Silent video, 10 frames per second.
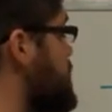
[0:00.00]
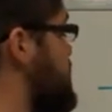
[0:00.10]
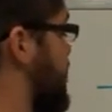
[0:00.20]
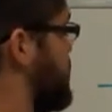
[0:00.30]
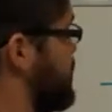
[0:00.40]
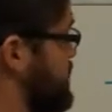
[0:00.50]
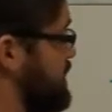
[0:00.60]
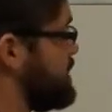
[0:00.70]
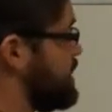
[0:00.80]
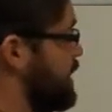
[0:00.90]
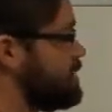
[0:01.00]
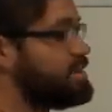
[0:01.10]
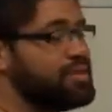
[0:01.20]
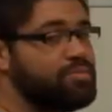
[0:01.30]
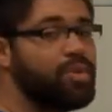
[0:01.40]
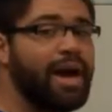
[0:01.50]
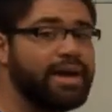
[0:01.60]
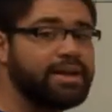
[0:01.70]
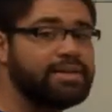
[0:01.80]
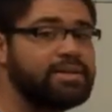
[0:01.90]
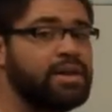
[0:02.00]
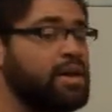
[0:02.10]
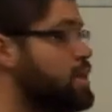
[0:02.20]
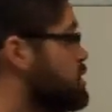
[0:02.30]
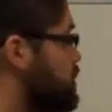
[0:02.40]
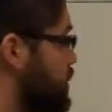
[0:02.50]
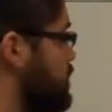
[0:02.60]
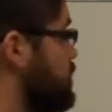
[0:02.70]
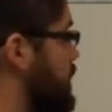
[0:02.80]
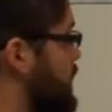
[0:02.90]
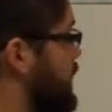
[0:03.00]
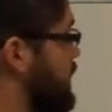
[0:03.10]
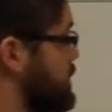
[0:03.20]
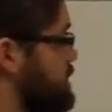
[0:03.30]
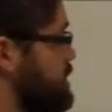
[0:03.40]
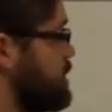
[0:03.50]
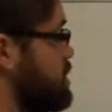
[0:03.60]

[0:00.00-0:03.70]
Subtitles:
That's what's inside our set of brackets. So we're going to do that next.